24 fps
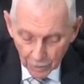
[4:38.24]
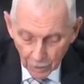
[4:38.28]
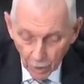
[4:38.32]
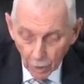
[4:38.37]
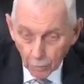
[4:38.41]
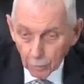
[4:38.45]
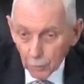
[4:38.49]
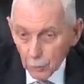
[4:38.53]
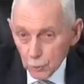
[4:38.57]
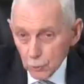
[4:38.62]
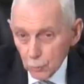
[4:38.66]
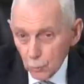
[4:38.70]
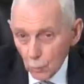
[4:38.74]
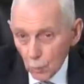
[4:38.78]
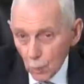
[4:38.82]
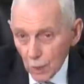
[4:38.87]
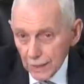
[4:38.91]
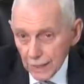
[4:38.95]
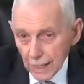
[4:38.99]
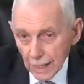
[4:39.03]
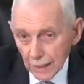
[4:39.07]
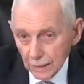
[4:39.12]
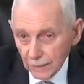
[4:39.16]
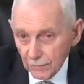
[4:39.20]
Almost
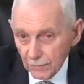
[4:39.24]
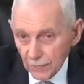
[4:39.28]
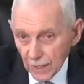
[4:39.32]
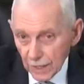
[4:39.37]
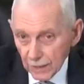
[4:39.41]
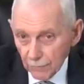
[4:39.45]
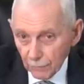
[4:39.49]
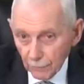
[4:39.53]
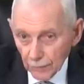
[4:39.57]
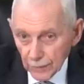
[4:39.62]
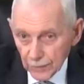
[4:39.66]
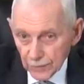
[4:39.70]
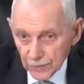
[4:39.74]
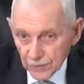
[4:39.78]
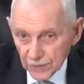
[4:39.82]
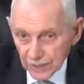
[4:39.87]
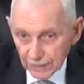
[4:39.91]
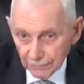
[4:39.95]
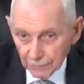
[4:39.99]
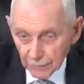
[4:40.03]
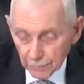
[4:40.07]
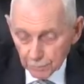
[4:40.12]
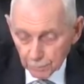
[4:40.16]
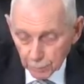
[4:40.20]
one out of every
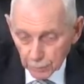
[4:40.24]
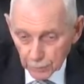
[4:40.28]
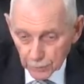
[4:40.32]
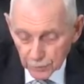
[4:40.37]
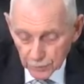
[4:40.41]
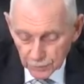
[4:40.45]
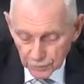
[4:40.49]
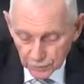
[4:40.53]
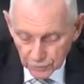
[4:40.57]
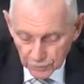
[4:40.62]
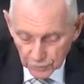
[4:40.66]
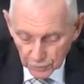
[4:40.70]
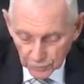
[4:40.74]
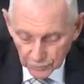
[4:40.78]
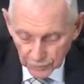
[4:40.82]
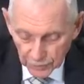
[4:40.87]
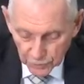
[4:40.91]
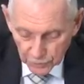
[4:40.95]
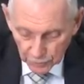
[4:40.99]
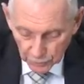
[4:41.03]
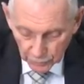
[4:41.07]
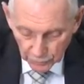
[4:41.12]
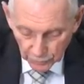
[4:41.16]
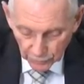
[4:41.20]
seven persons on
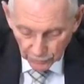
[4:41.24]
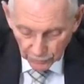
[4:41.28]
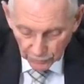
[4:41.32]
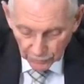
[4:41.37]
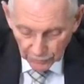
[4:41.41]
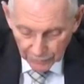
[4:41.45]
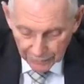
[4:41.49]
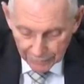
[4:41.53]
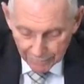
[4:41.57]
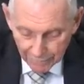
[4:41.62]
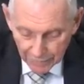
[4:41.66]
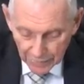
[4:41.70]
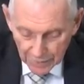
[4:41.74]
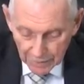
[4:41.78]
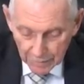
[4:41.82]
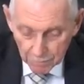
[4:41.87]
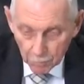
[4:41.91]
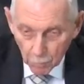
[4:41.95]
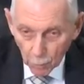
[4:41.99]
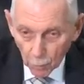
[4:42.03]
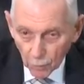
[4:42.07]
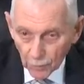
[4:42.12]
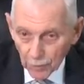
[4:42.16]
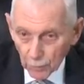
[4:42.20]
this earth,
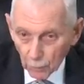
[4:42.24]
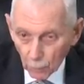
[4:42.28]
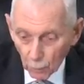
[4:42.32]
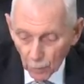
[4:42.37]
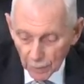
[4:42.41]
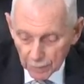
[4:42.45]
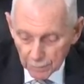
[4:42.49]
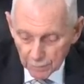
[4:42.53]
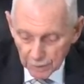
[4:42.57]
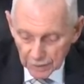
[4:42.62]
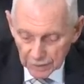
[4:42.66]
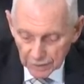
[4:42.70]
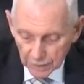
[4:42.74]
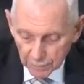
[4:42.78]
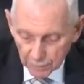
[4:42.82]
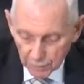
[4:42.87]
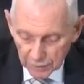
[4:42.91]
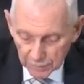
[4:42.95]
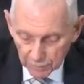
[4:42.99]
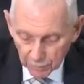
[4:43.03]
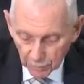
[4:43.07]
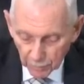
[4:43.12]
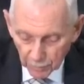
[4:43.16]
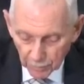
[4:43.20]
more than 1 billion
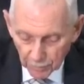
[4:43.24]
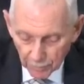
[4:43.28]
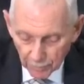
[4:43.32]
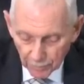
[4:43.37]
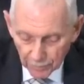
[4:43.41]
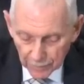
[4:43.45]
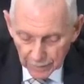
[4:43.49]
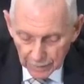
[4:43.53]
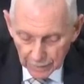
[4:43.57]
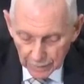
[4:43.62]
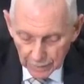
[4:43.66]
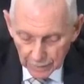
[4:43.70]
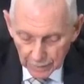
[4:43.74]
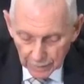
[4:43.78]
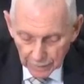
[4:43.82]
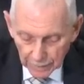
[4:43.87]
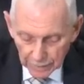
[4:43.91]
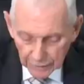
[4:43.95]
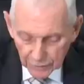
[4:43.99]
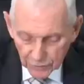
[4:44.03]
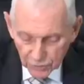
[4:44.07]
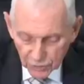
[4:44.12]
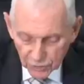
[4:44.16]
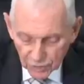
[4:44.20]
people,
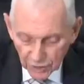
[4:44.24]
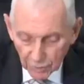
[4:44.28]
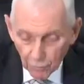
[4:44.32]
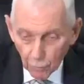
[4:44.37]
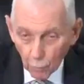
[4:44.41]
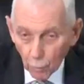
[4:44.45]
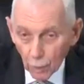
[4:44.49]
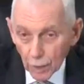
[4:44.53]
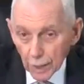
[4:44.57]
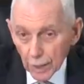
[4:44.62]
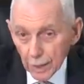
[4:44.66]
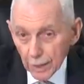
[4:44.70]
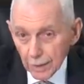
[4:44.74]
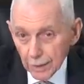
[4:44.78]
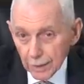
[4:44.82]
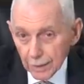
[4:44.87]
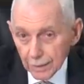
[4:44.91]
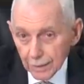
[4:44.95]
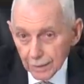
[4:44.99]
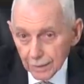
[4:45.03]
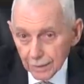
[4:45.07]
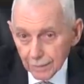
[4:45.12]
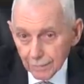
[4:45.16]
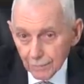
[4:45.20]
in some way
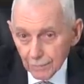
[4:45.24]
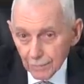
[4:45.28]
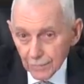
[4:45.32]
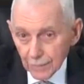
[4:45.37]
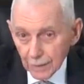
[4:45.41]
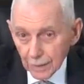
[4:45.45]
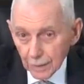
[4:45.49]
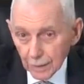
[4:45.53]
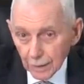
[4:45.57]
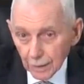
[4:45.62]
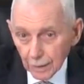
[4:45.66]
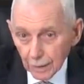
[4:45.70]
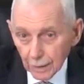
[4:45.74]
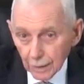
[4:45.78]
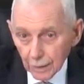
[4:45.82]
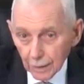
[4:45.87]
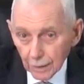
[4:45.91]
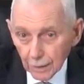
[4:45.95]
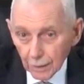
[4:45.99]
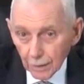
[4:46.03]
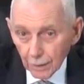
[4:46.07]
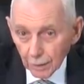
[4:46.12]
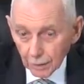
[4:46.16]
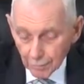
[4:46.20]

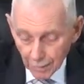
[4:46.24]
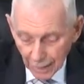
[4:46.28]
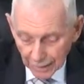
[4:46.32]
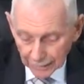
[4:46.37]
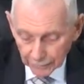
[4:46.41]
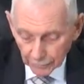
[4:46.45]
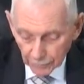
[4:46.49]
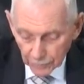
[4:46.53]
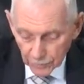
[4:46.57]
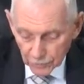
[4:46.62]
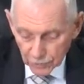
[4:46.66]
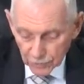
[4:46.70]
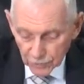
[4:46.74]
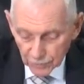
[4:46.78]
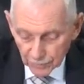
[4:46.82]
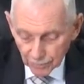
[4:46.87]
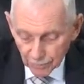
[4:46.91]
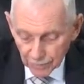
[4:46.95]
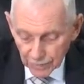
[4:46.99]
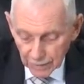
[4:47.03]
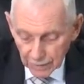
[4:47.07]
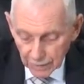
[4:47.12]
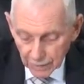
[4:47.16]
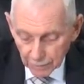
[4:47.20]
are migrants,
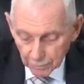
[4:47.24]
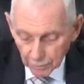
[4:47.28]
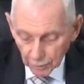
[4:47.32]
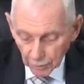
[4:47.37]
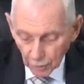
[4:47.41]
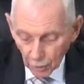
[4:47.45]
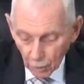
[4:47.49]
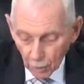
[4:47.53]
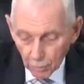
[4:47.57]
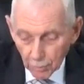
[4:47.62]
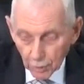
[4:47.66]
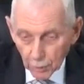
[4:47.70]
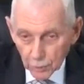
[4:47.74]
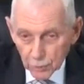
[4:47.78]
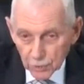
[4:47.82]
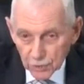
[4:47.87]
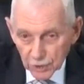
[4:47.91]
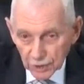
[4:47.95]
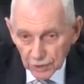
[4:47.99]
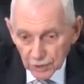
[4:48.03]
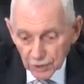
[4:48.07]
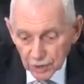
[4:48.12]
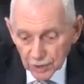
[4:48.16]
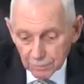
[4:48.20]
but almost
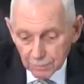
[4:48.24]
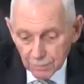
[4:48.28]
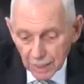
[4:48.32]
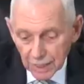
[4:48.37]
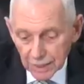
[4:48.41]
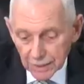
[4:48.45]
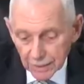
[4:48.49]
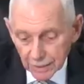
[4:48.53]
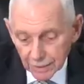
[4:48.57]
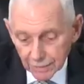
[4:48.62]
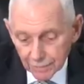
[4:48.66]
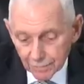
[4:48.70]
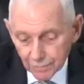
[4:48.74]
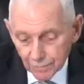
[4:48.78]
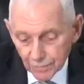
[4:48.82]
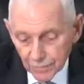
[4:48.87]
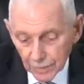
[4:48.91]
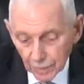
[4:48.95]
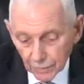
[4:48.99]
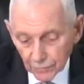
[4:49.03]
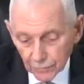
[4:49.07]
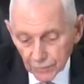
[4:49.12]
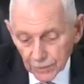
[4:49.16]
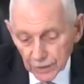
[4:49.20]
60 million
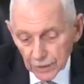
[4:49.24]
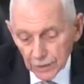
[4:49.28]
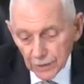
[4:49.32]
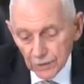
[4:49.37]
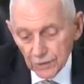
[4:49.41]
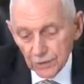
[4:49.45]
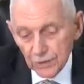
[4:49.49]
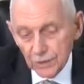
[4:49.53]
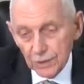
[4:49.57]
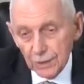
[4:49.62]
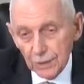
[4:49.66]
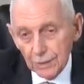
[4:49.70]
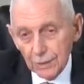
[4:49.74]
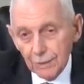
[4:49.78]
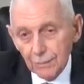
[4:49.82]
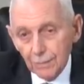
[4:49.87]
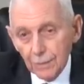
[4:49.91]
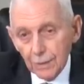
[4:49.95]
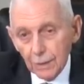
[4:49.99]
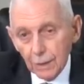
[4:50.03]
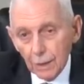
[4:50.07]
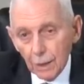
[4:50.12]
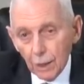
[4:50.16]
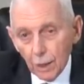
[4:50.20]
of these
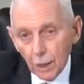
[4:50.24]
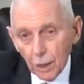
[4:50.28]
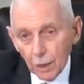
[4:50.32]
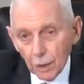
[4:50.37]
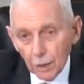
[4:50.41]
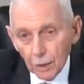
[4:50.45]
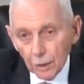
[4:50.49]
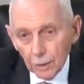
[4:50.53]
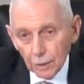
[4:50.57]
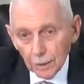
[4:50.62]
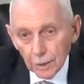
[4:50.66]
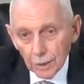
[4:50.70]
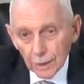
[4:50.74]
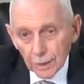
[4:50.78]
are